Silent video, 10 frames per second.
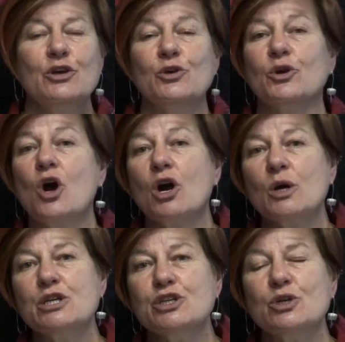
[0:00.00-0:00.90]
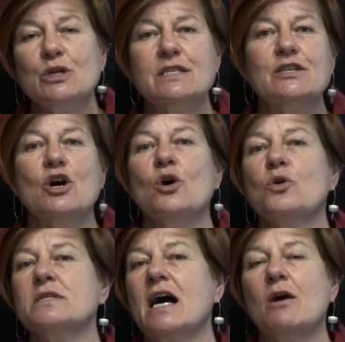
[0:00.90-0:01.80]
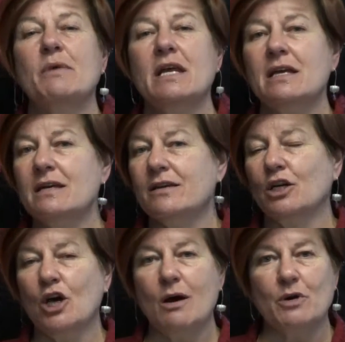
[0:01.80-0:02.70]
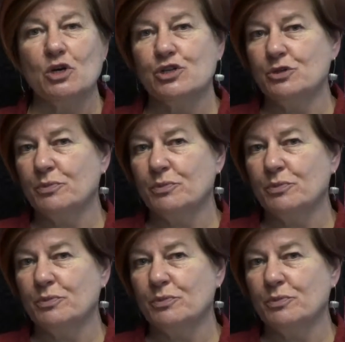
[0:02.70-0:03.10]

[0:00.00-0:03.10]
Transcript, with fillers: Your car insurance knows how many kilometers